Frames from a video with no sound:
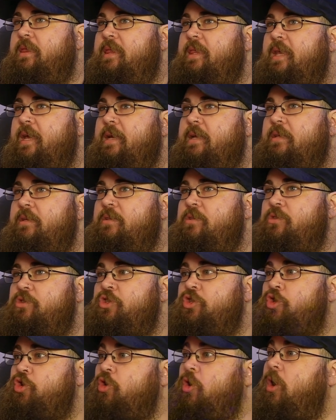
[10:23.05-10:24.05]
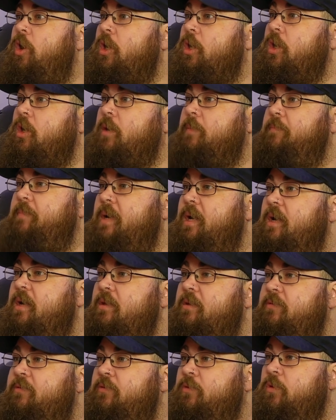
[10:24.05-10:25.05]
that stronger
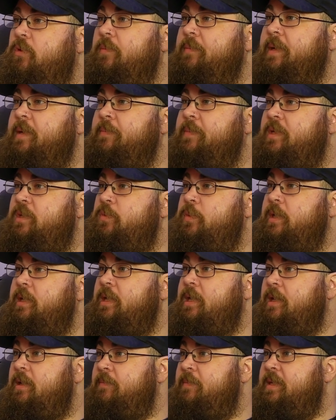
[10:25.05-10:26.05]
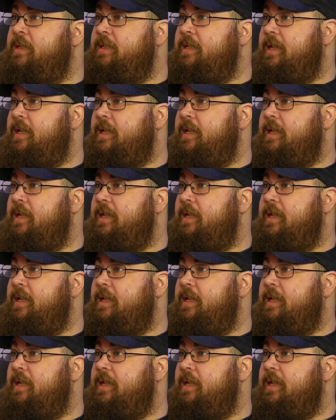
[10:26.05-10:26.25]
bond forming between him and